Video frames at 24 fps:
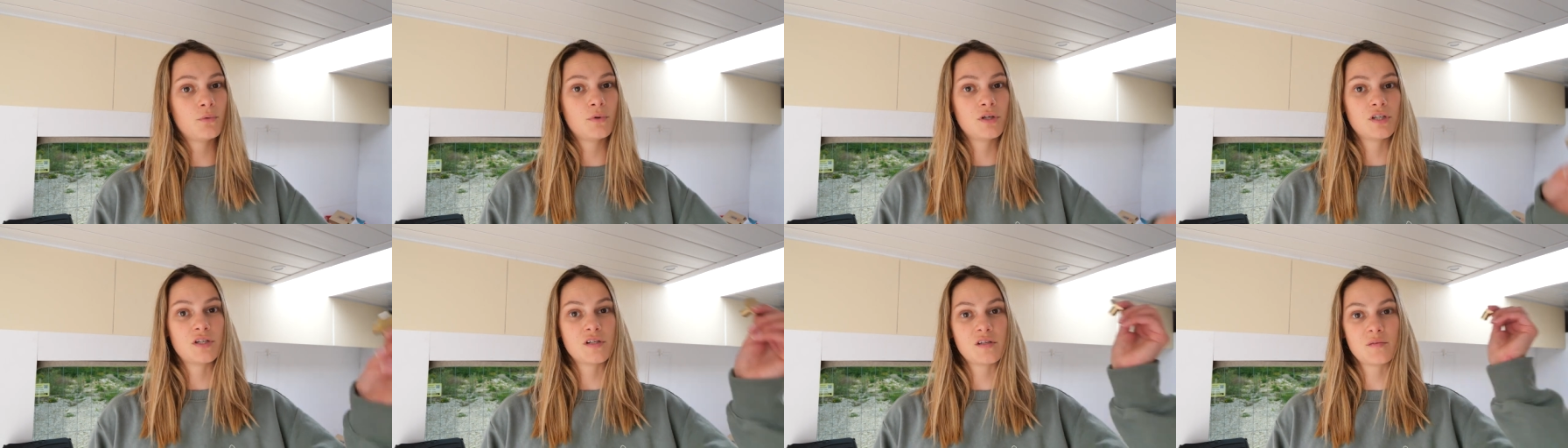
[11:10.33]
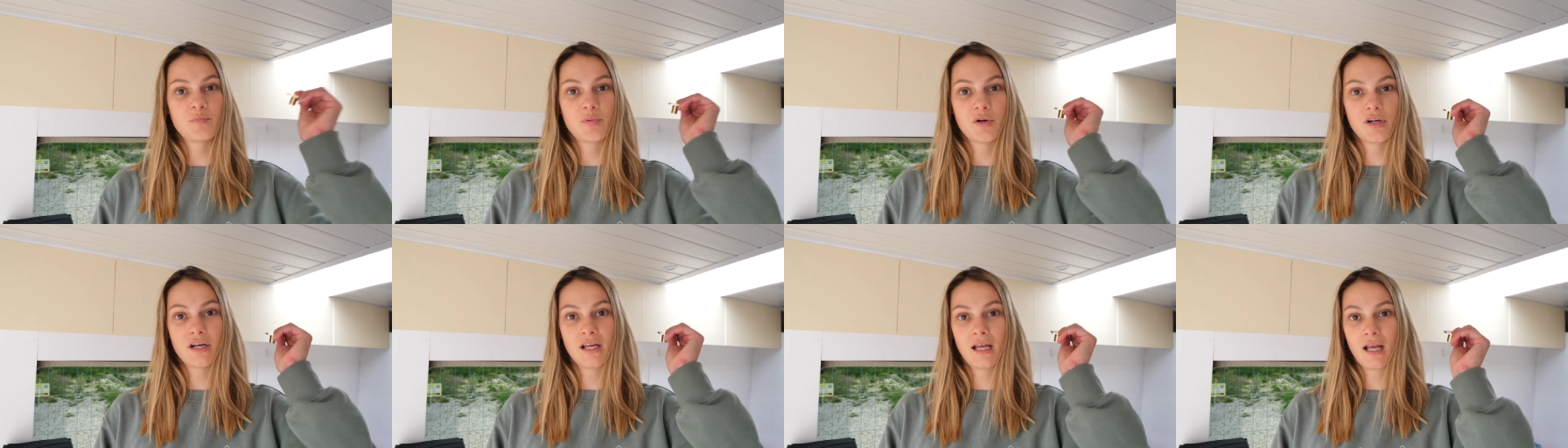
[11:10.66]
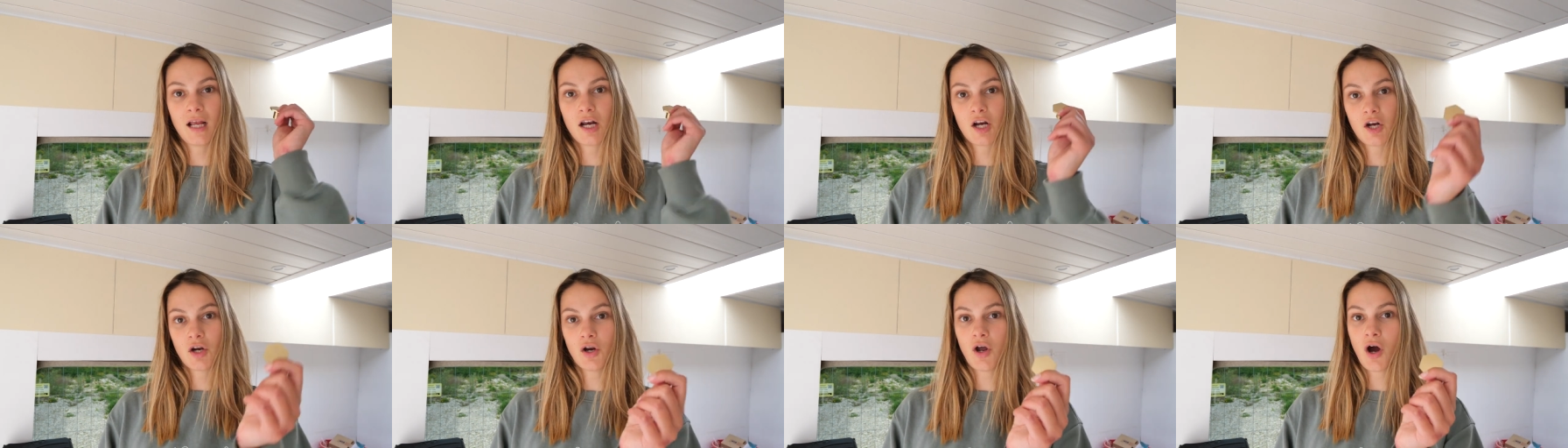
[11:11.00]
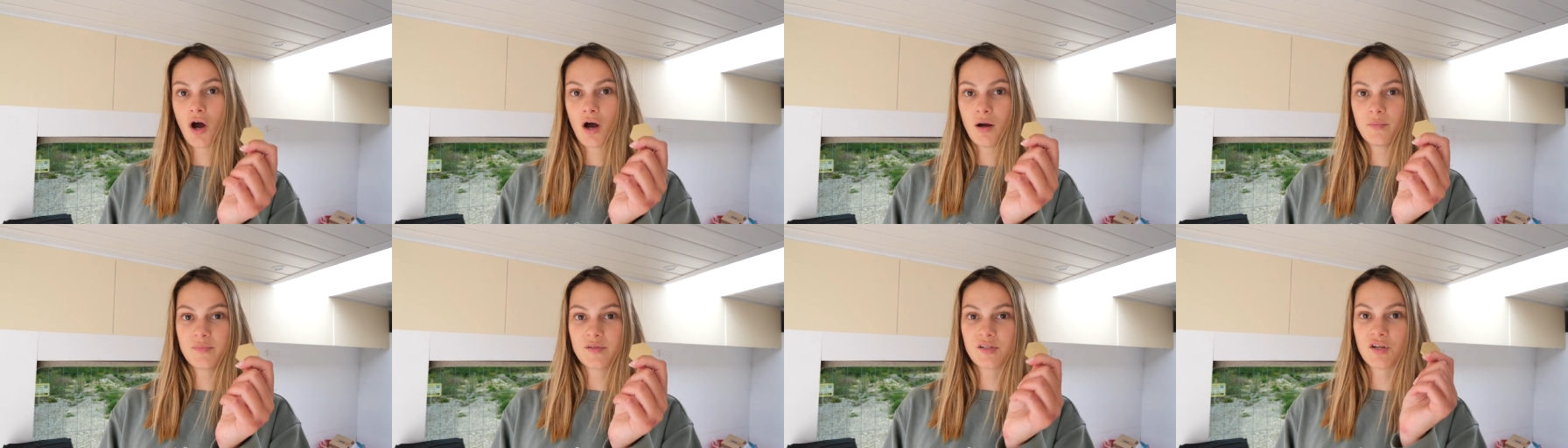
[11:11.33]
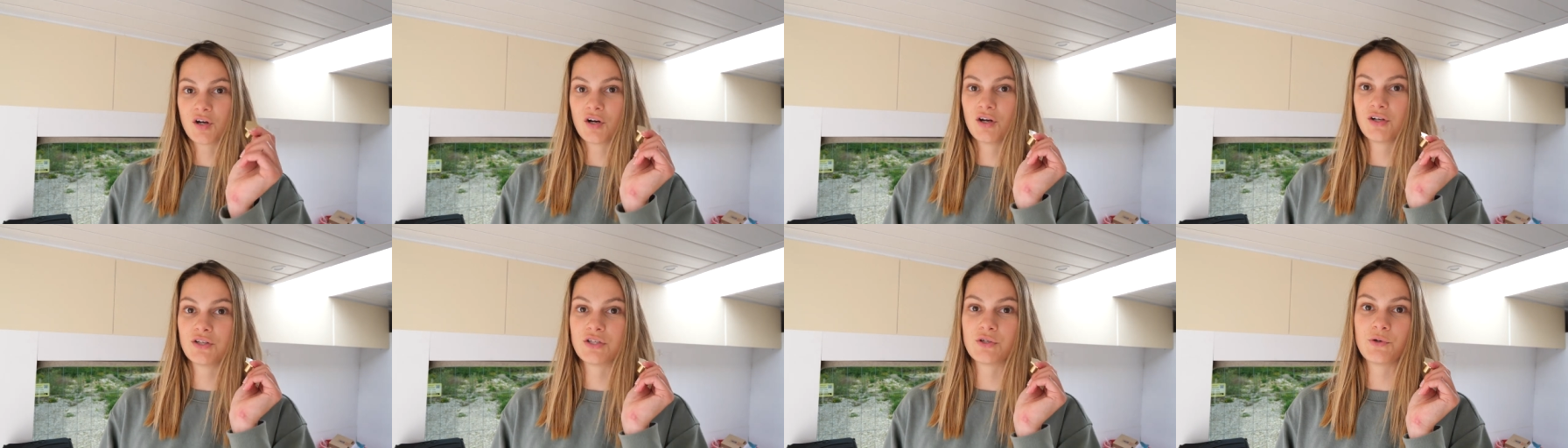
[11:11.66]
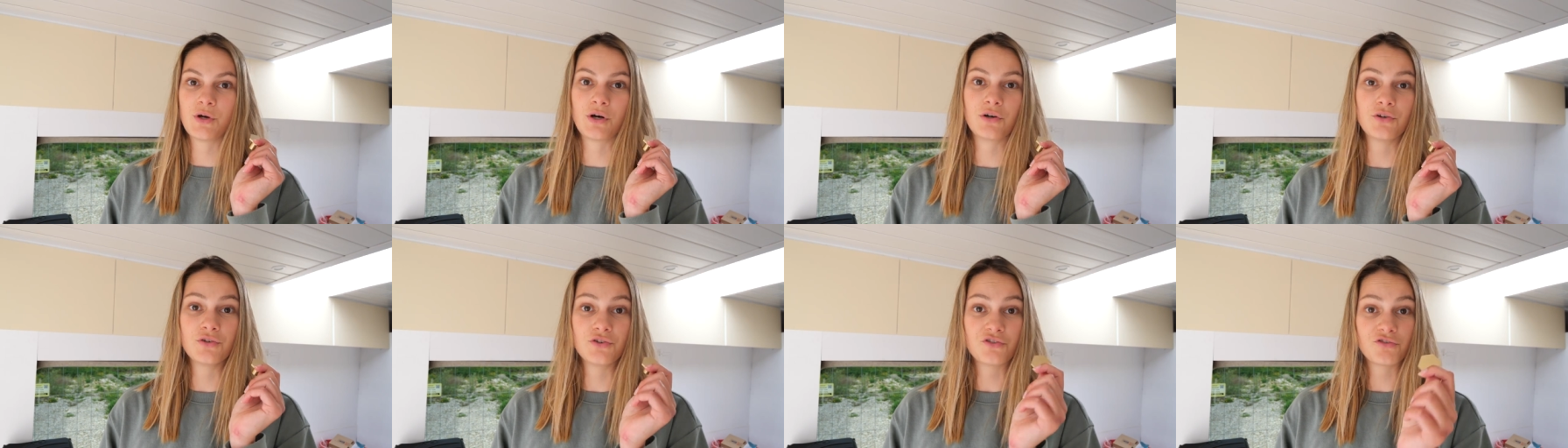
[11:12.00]
which is putting knobs
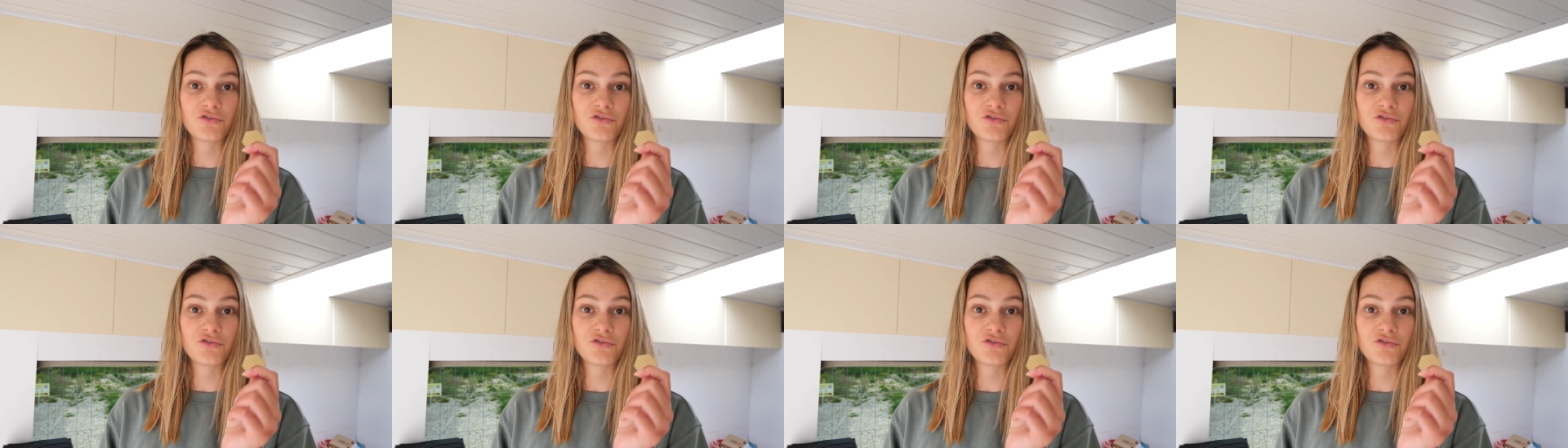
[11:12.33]
onto our